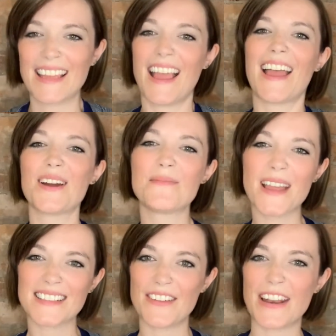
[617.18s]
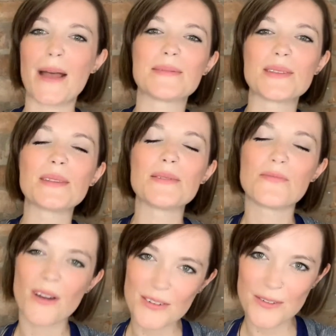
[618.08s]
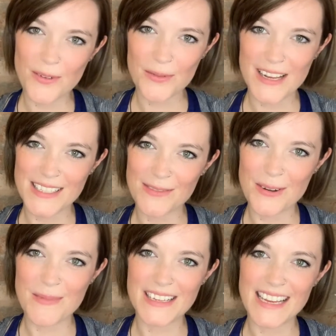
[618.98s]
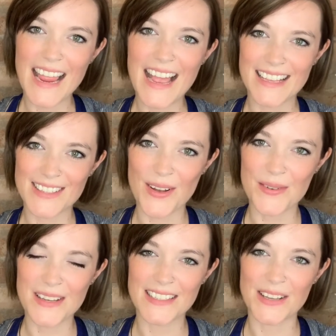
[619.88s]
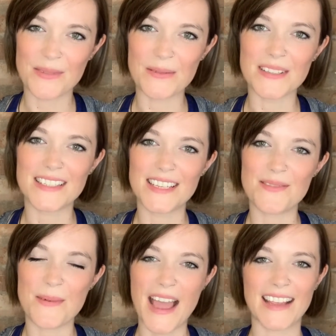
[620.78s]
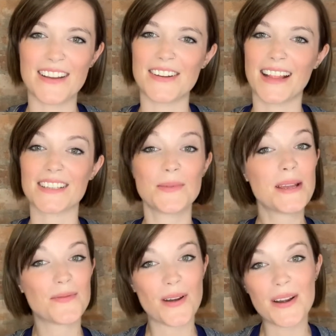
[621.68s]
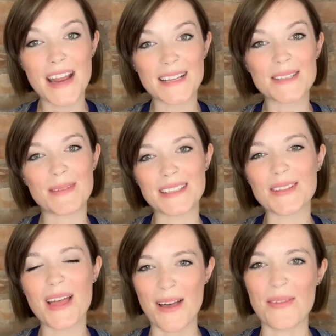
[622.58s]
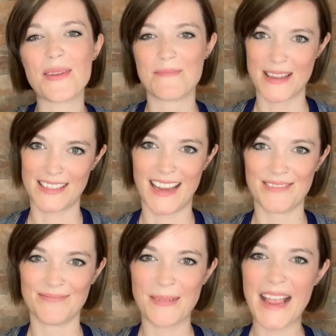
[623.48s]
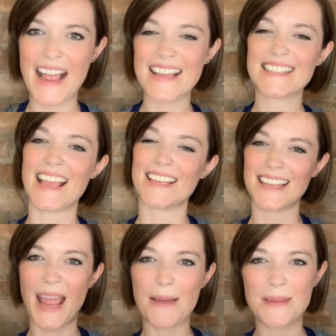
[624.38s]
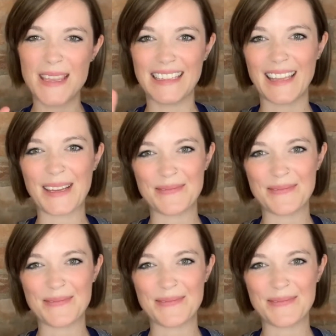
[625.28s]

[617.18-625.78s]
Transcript: I hope you guys have an absolutely wonderful rest of your Monday as always, and we will see you back here next week for our next Mental Health Monday. Bye guys, and happy healing.